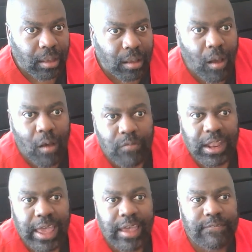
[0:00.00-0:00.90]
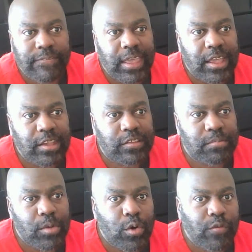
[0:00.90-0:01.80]
Kovalev is
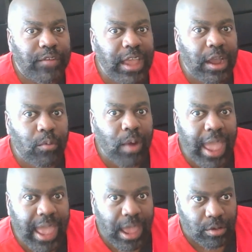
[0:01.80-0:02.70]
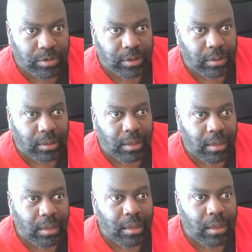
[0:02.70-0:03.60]
moving around.
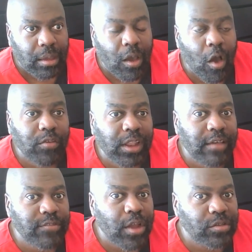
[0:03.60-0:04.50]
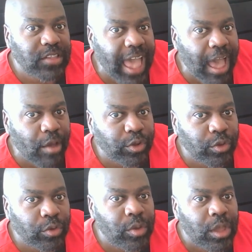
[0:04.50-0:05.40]
Kovalev knows how
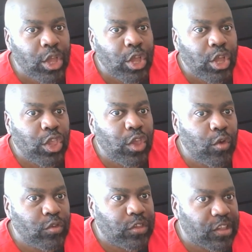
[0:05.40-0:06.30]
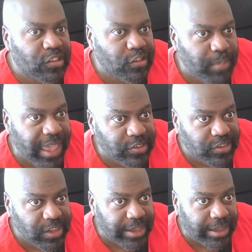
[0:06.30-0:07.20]
to use the
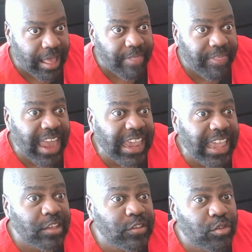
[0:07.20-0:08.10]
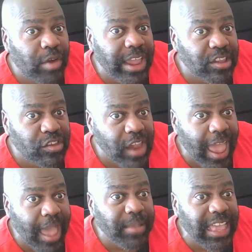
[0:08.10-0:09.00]
spacing that his great
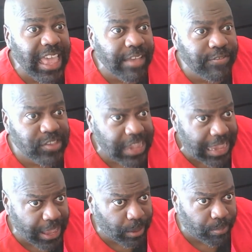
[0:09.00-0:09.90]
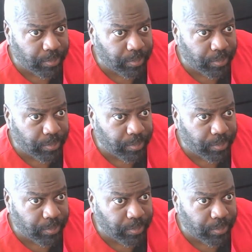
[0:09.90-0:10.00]
jab gives him.